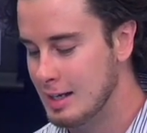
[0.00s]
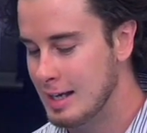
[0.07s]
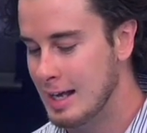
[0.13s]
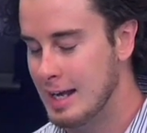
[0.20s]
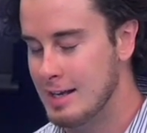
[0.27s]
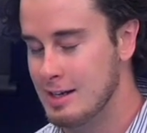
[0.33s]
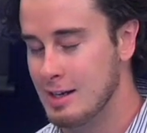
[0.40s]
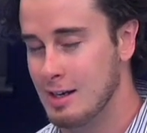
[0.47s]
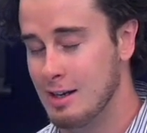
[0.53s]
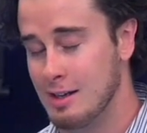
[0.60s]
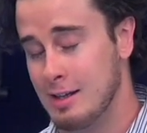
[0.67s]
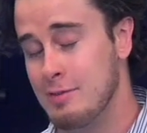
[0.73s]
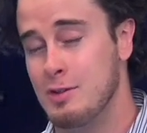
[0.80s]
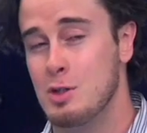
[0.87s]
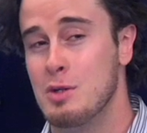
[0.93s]
And
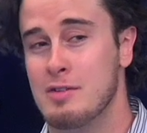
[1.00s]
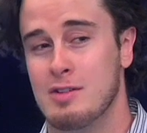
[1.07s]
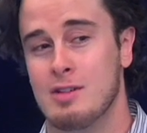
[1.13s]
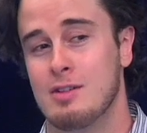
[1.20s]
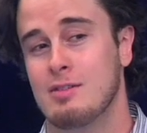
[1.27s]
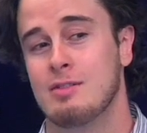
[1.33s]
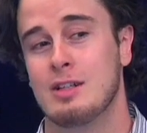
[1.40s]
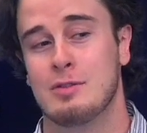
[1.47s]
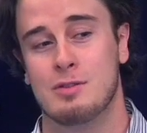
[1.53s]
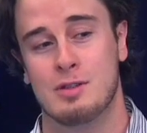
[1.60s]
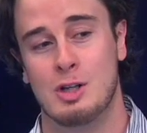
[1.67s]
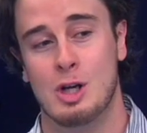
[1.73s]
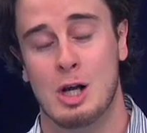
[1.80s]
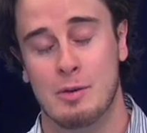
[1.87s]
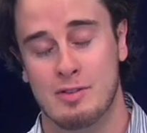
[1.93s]
if you ever, if you
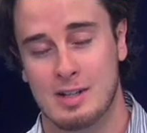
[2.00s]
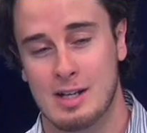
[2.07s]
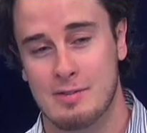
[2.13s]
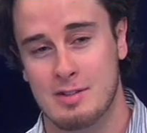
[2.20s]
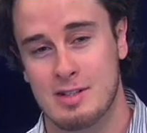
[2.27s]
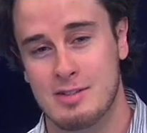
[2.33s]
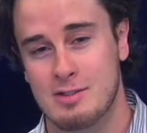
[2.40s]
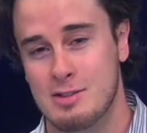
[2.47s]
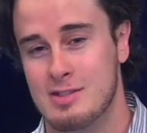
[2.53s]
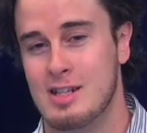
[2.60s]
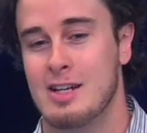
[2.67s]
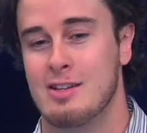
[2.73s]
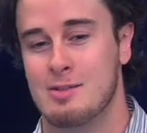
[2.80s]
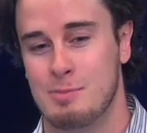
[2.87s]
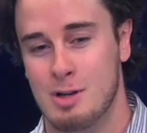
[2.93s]
know, hopefully after this you
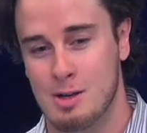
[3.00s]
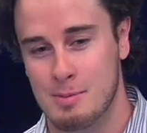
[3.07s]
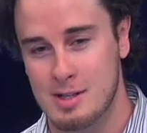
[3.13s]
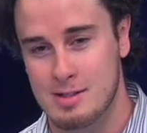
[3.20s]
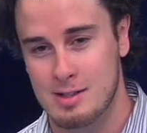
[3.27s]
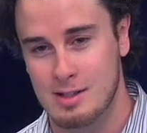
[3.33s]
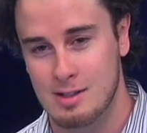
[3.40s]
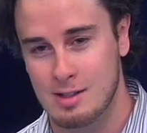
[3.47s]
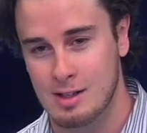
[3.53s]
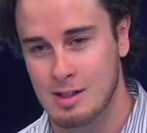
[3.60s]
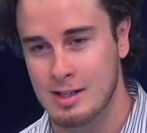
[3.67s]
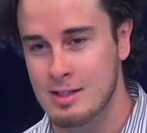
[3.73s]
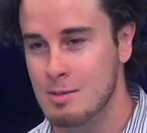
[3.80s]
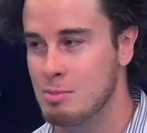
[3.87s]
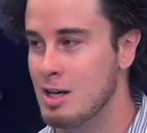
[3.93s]
start experimenting
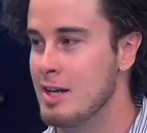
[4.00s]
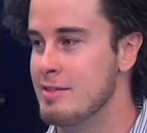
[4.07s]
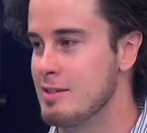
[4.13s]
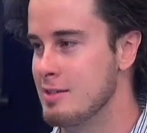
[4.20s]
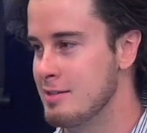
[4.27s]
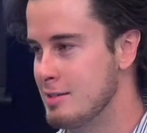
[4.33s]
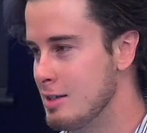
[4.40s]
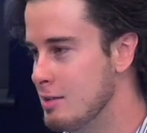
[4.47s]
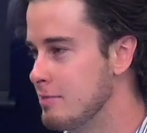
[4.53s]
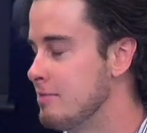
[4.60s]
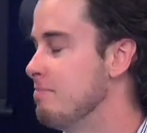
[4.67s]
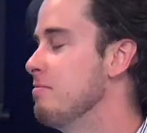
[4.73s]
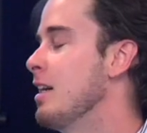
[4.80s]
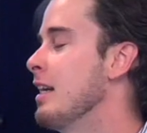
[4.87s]
in the browser yourself,